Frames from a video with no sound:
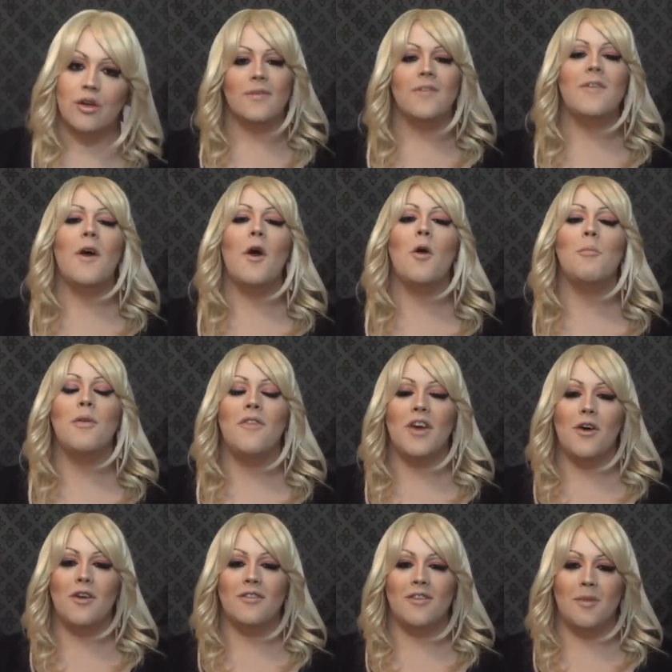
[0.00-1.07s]
So moving
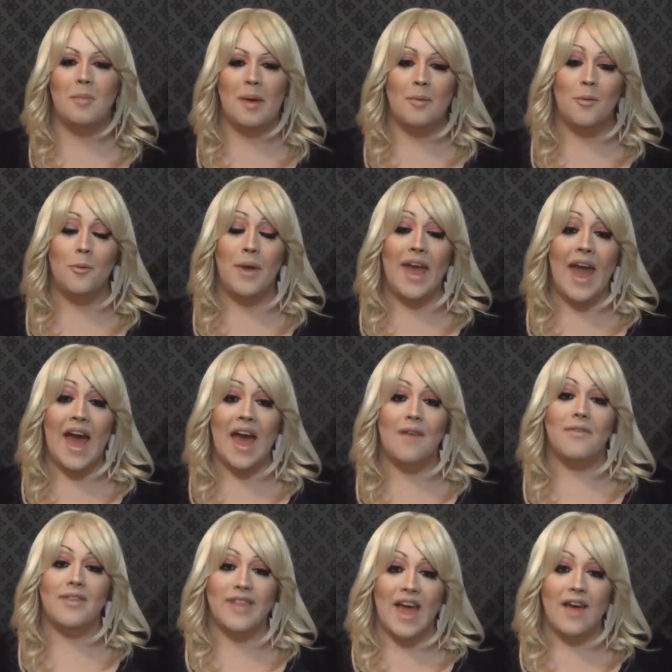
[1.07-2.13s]
on to the people we
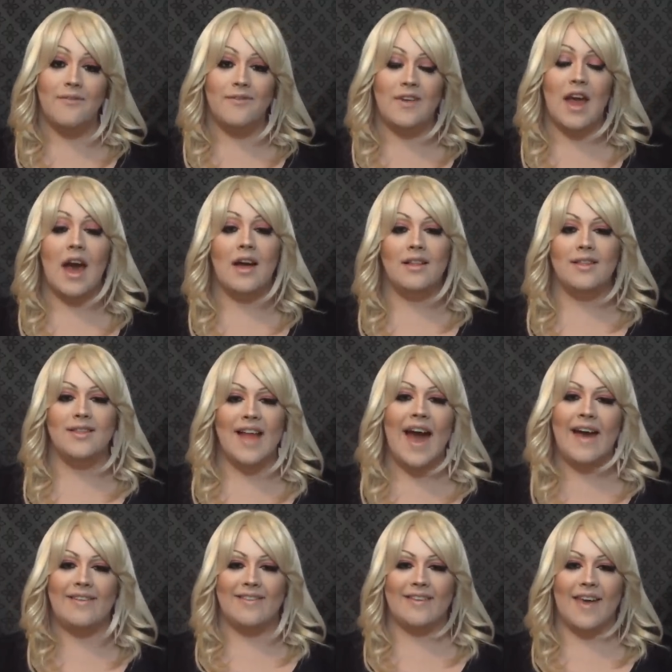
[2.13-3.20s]
have left,
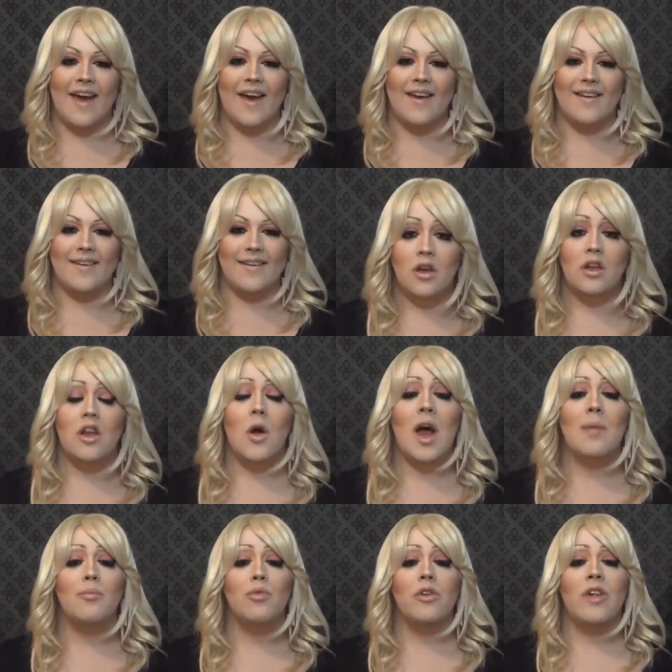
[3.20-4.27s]
Alaska. You know,
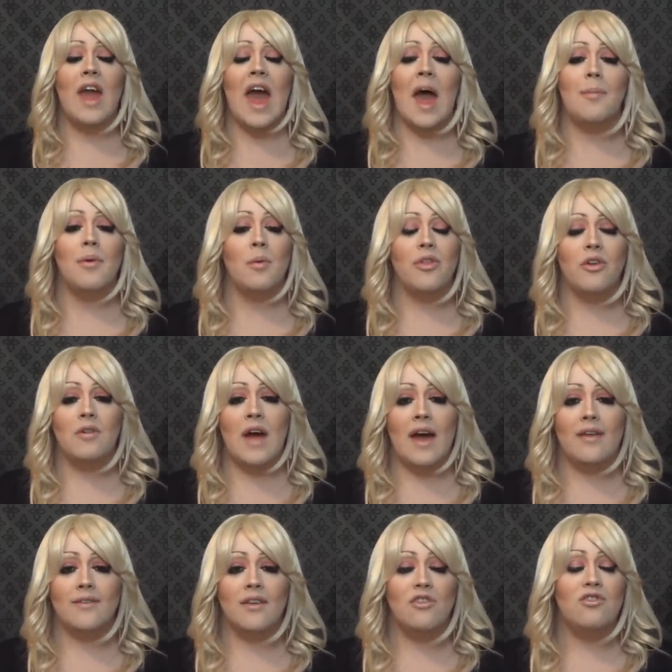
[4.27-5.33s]
I'm really happy with
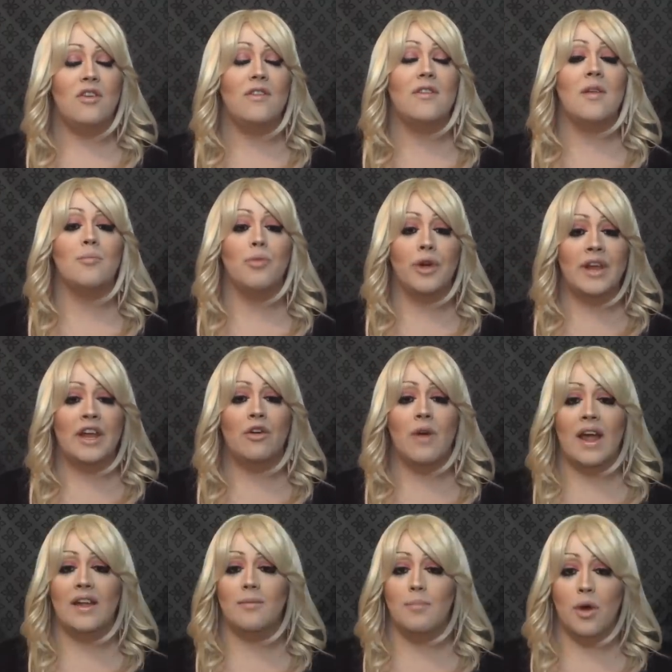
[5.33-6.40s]
Alaska. She's done pretty
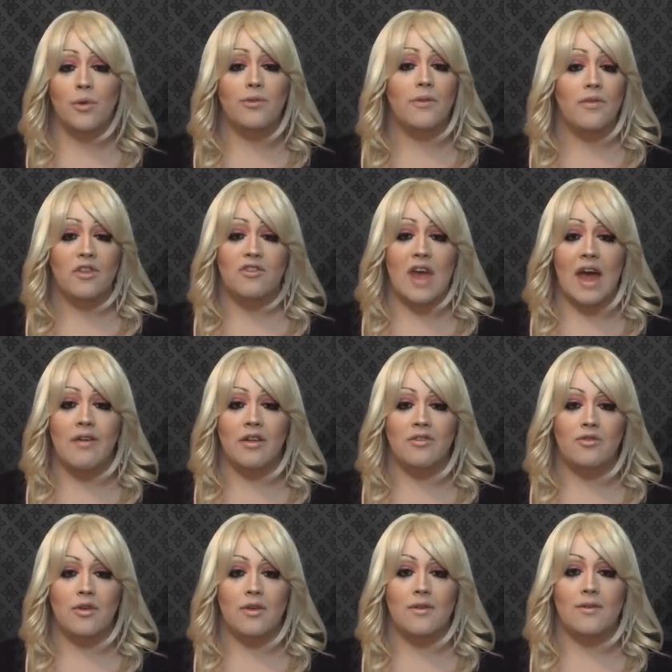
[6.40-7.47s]
great in most of the
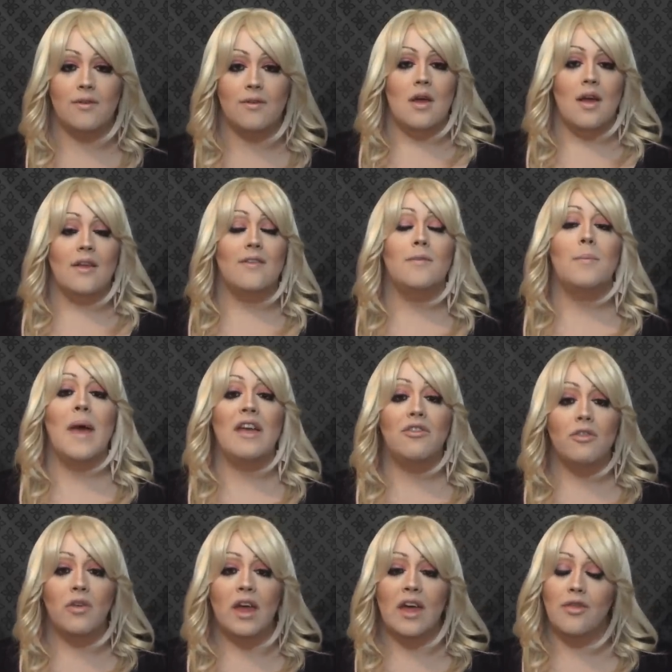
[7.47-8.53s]
challenges,
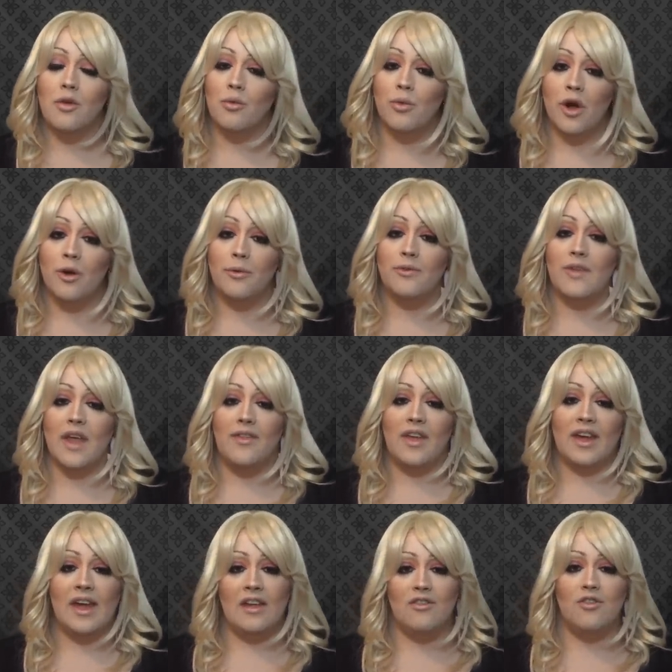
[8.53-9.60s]
especially in the roast and the
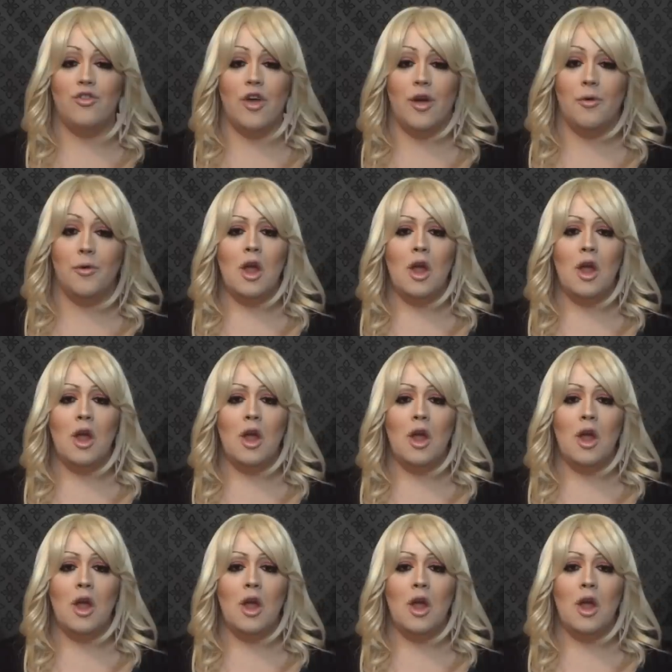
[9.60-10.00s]
kids show.